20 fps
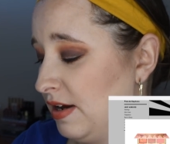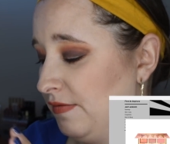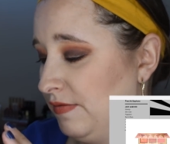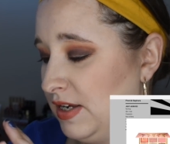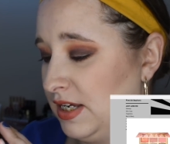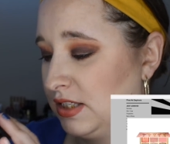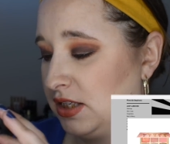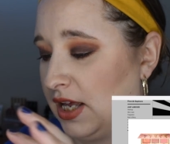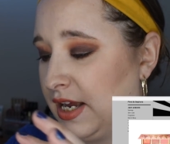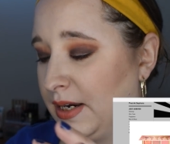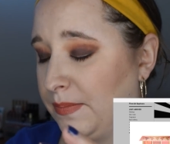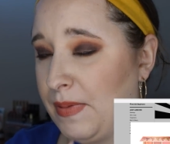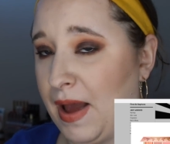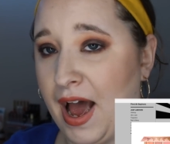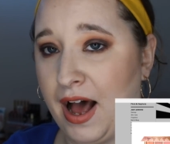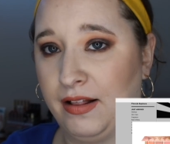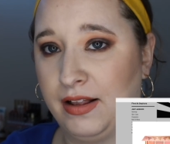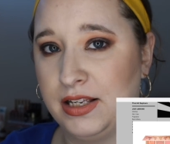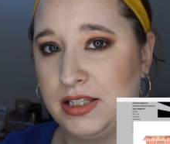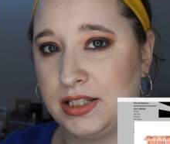of these like
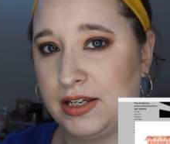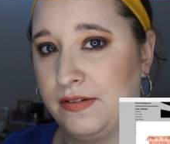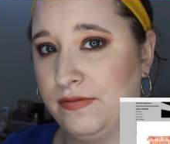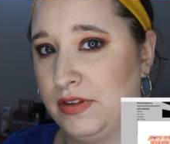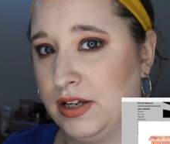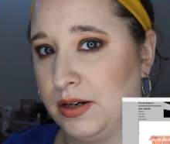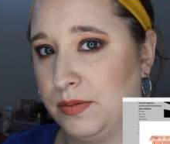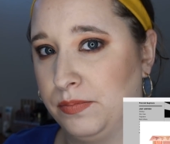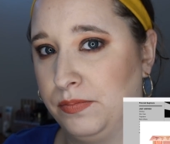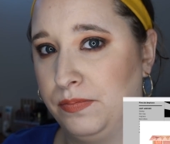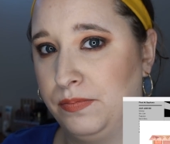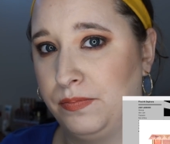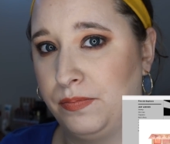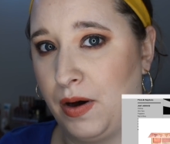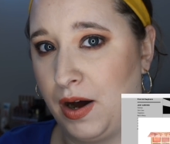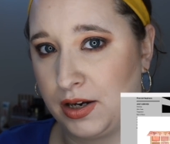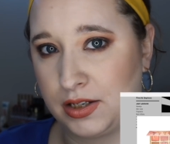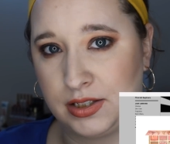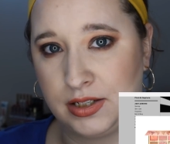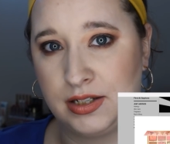palettes of their
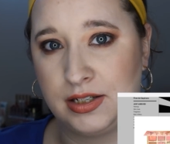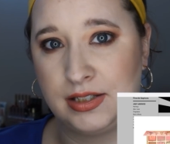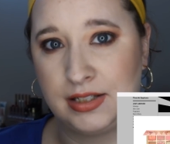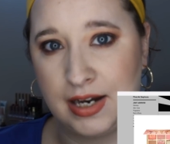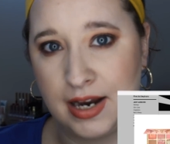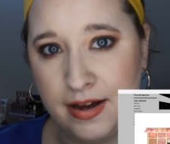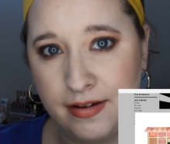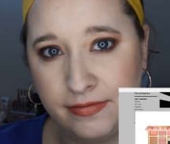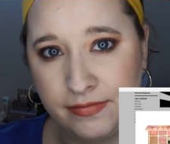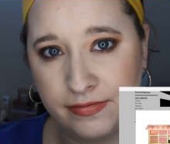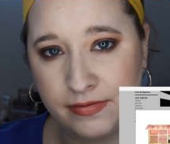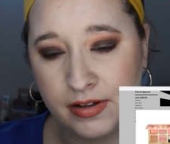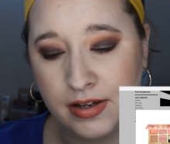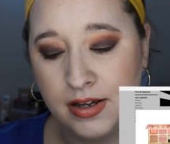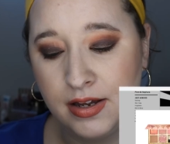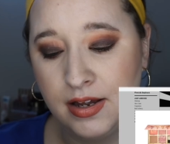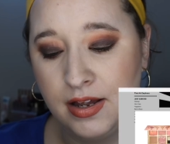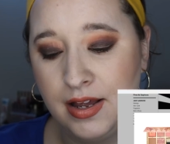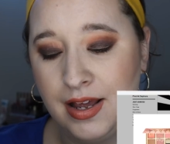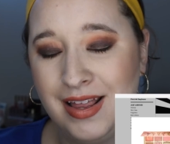boxed stuff,
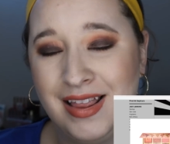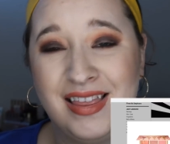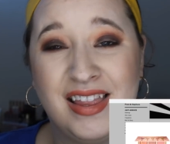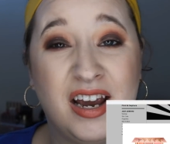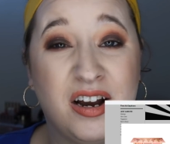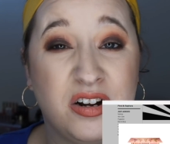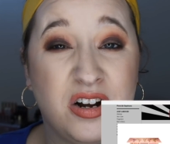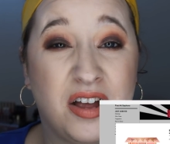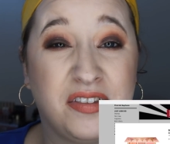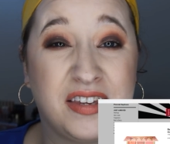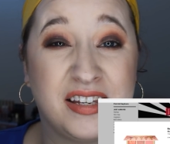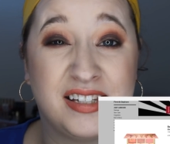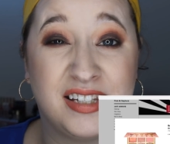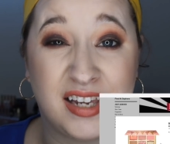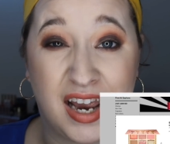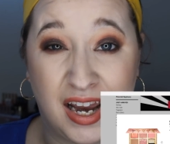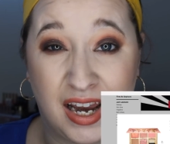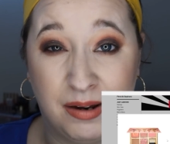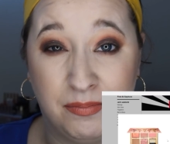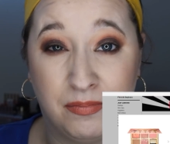they are not the
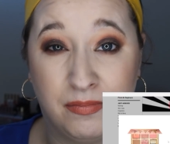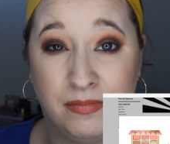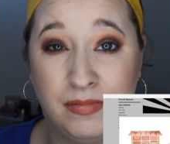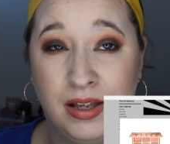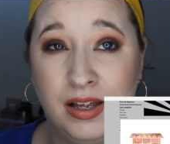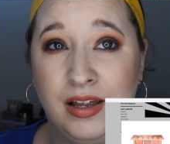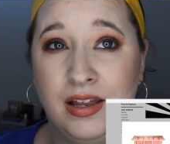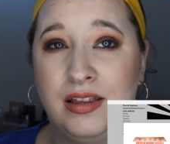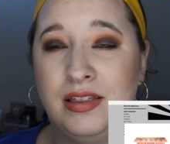same.